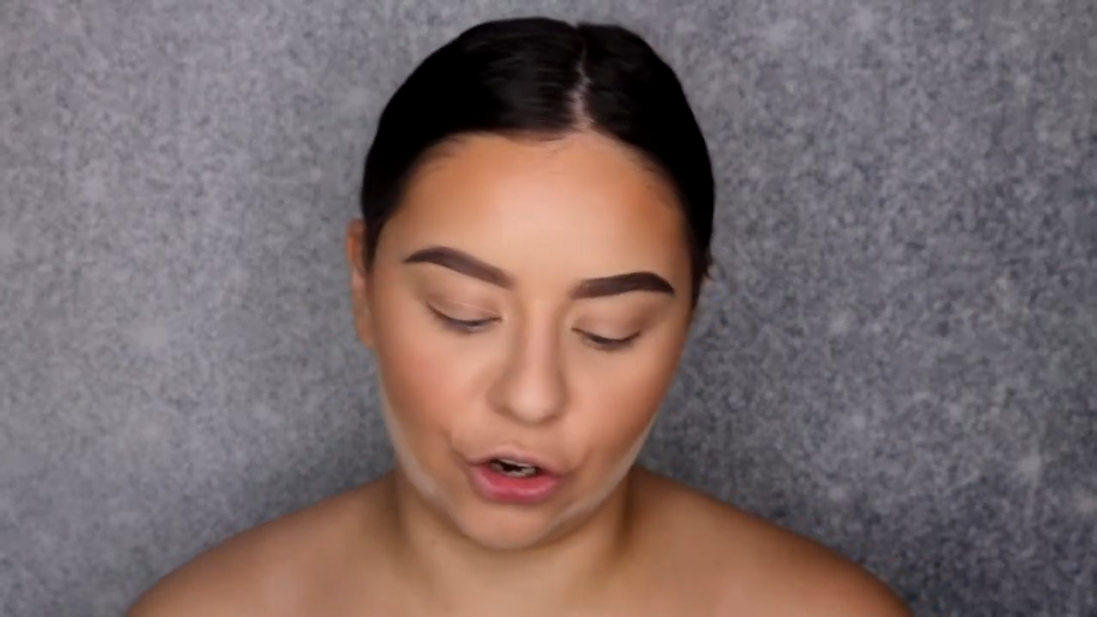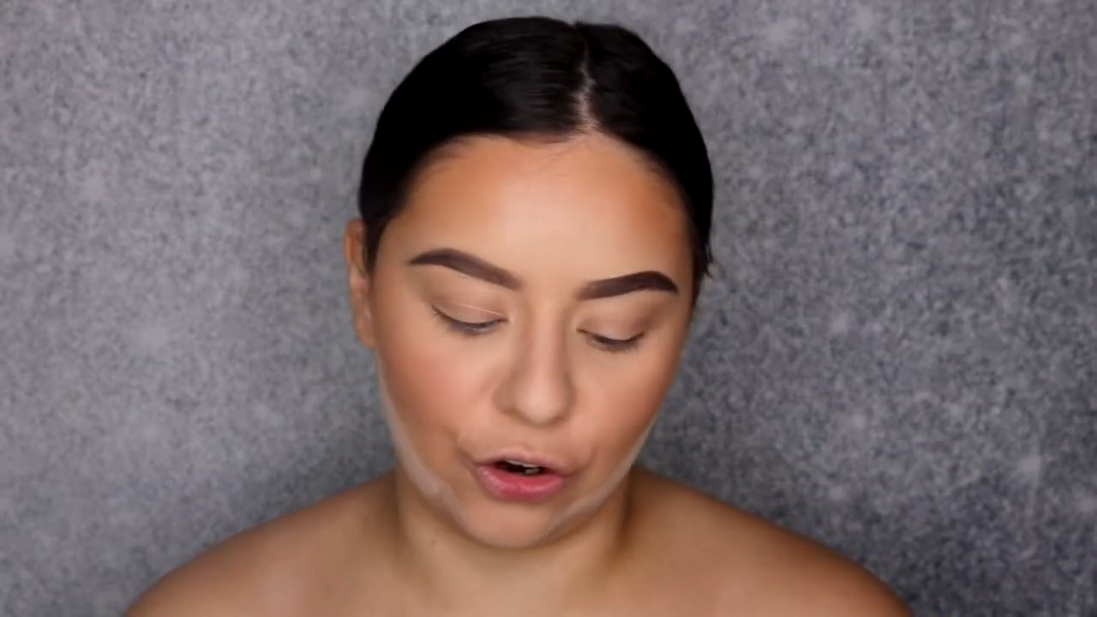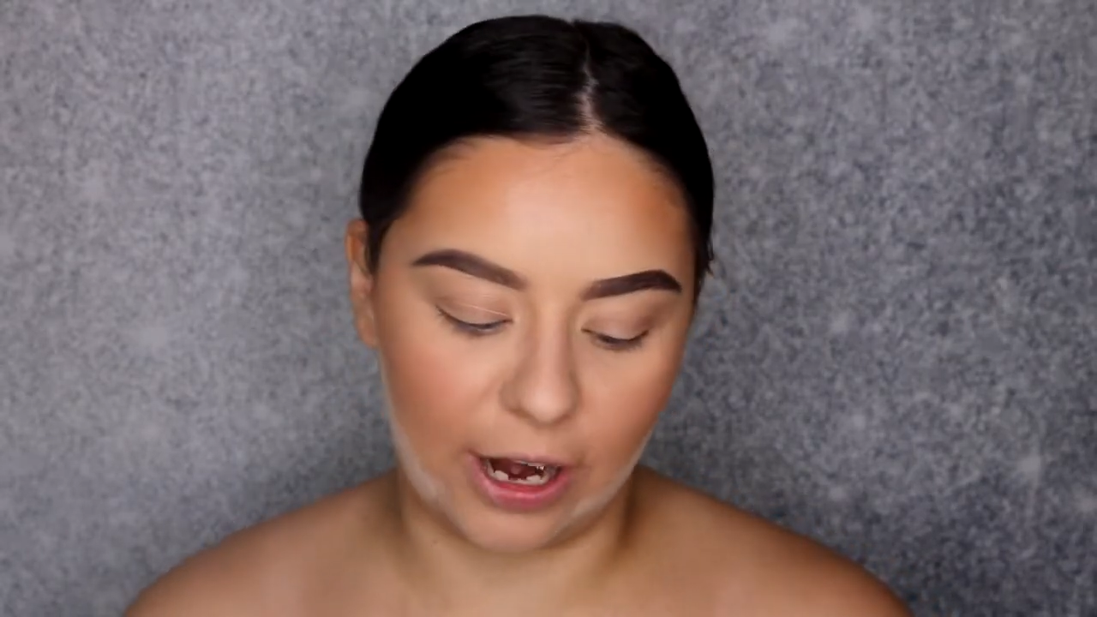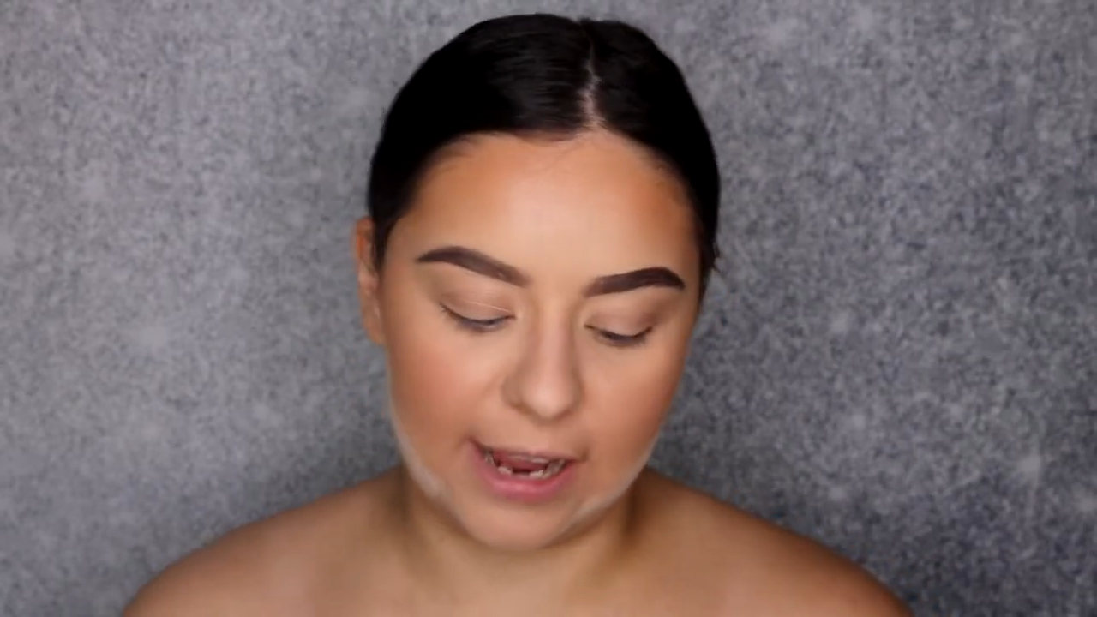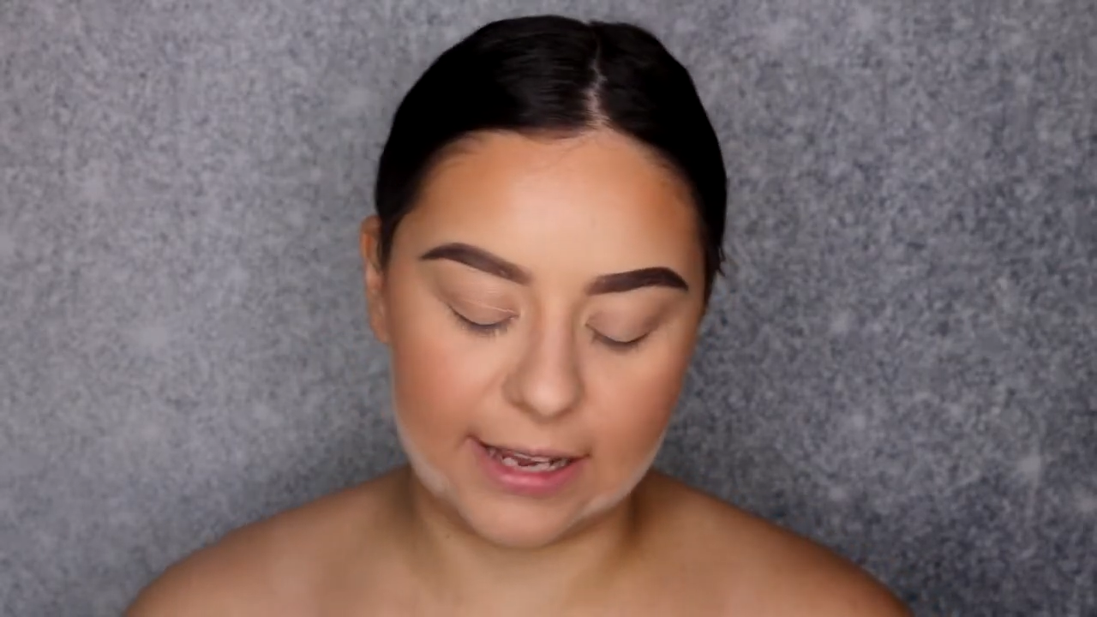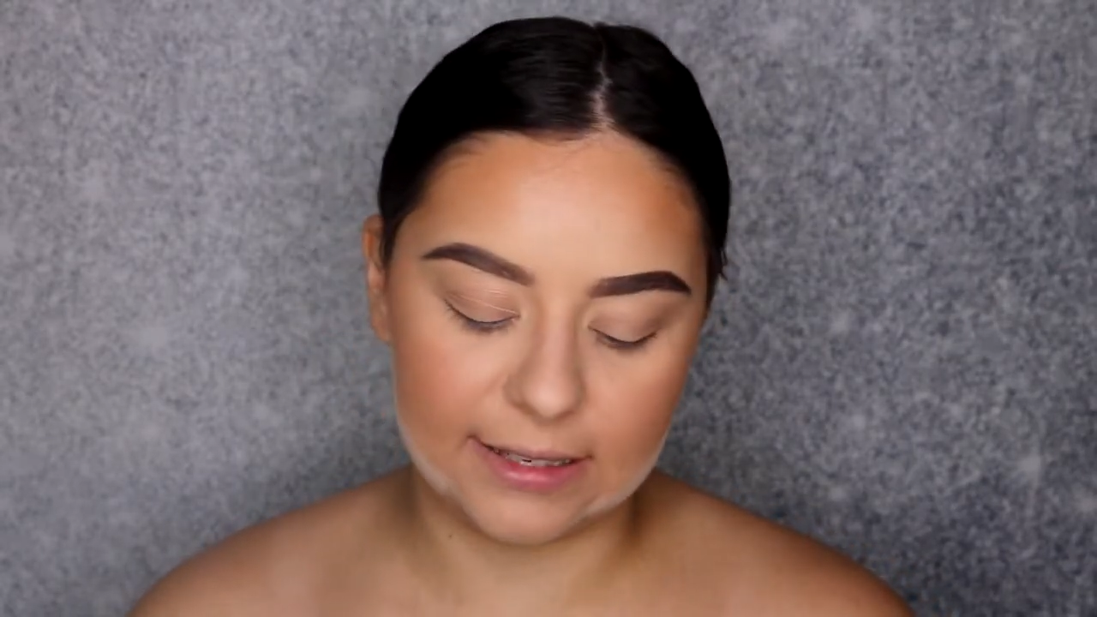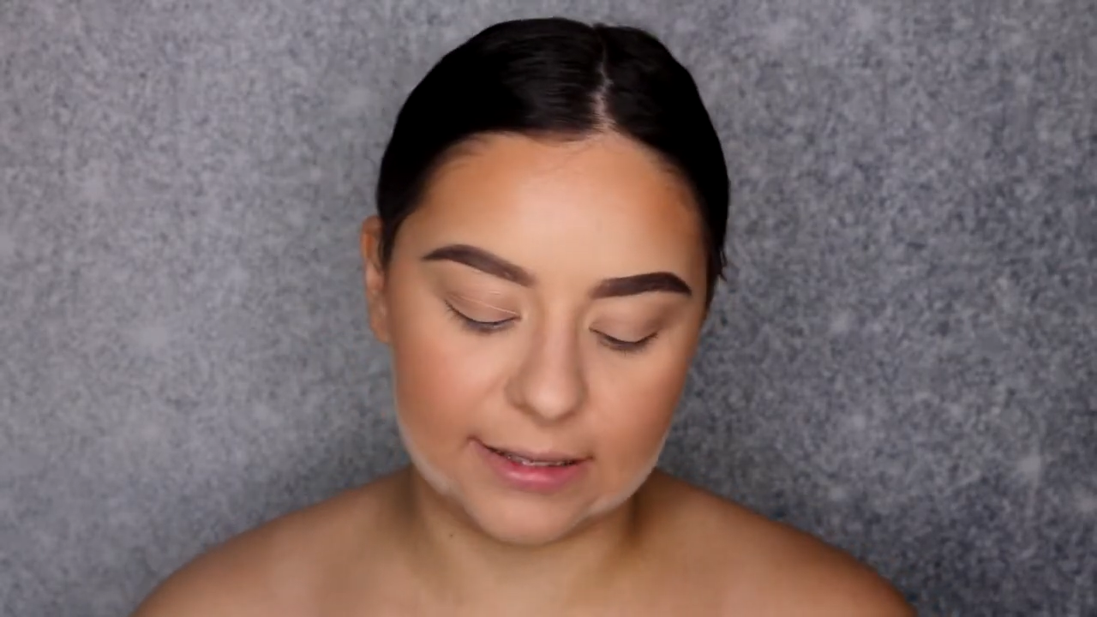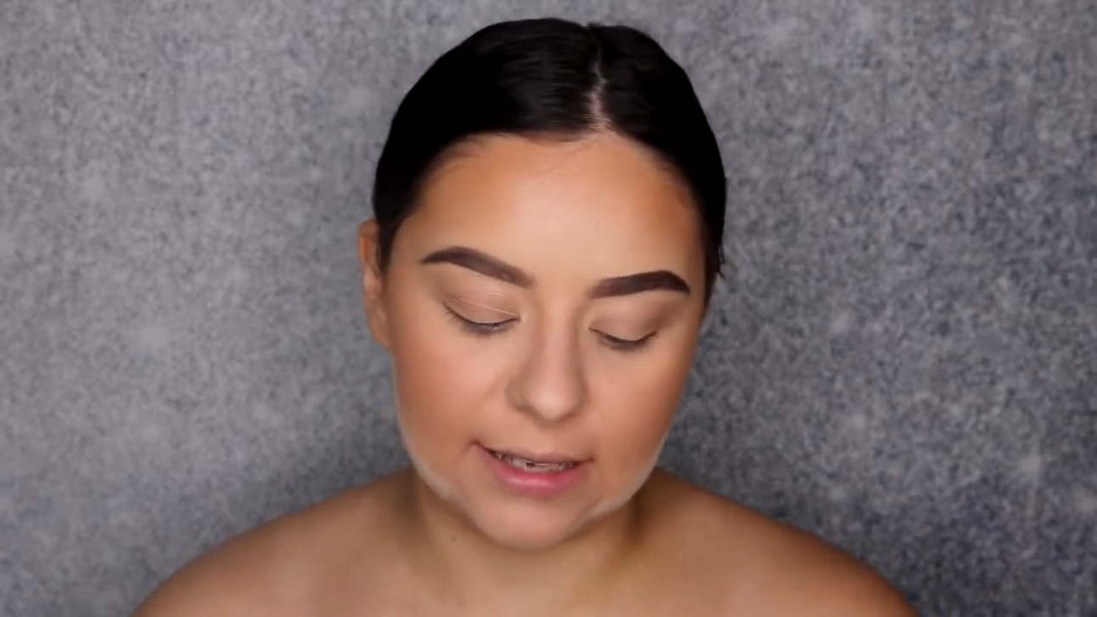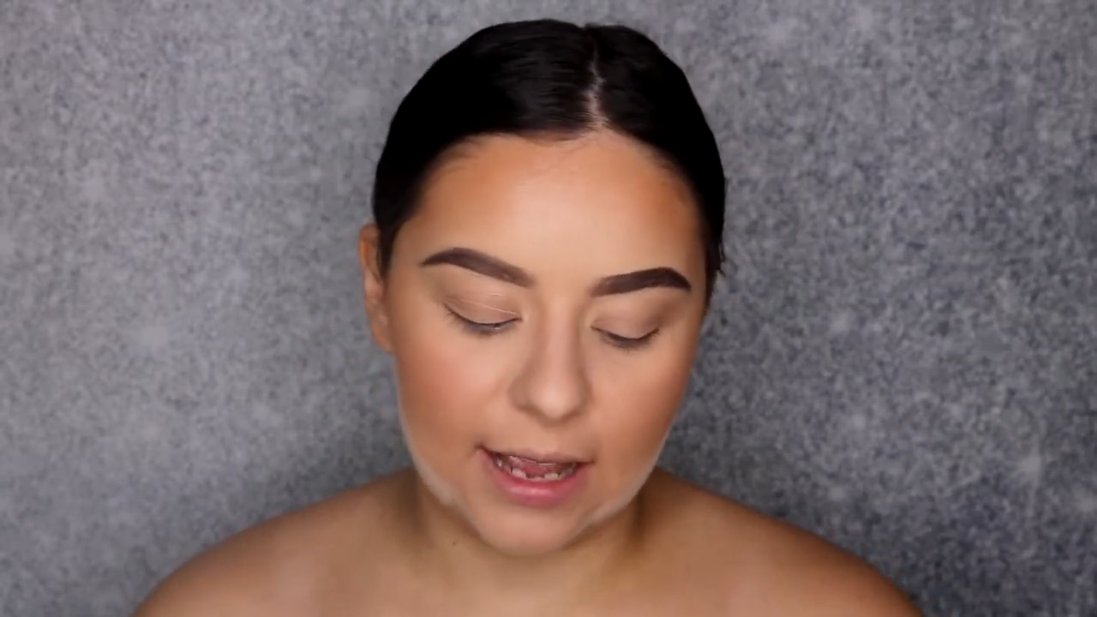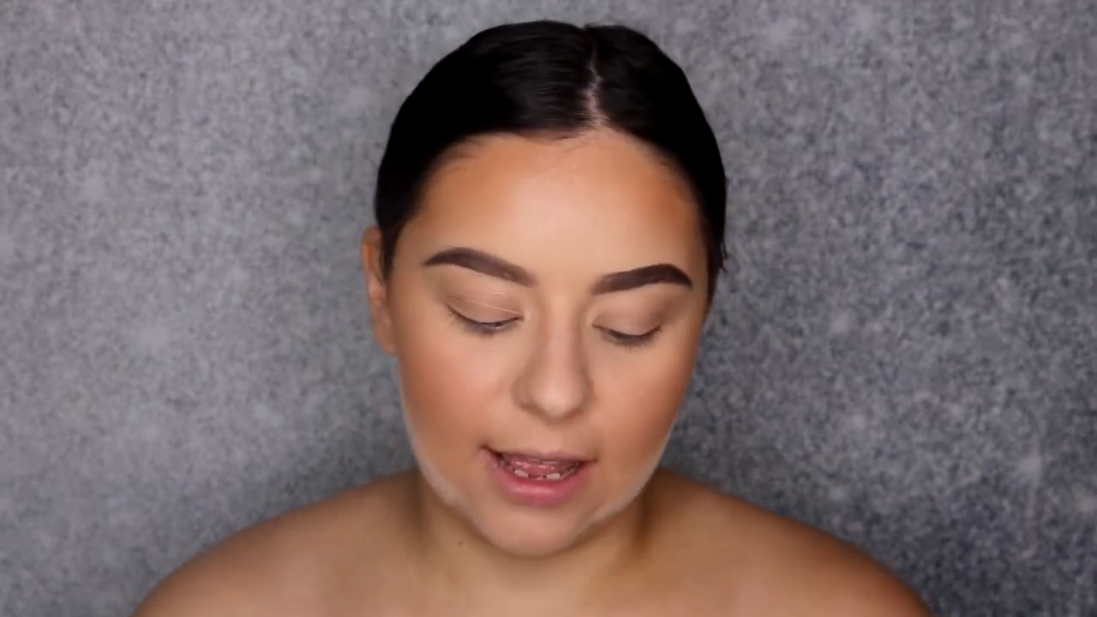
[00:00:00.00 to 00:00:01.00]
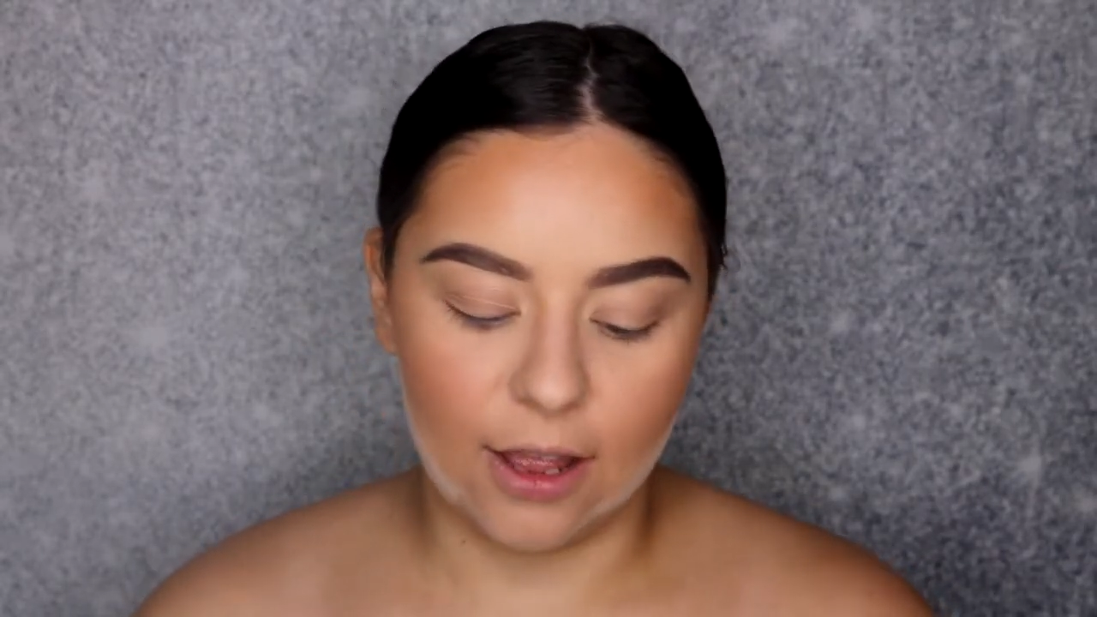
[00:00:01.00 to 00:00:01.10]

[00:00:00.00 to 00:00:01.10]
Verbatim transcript: Craze